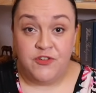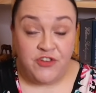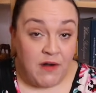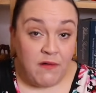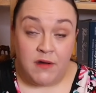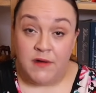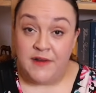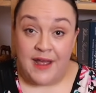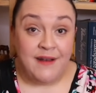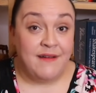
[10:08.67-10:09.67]
Gerard
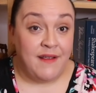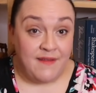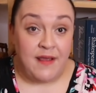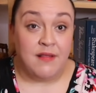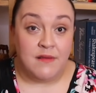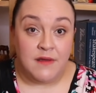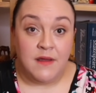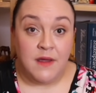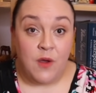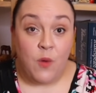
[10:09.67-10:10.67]
and his ilk
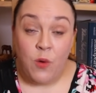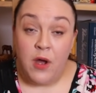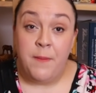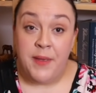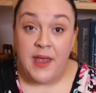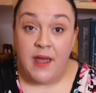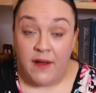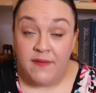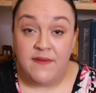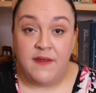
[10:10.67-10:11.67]
were being
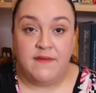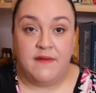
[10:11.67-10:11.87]
hunted.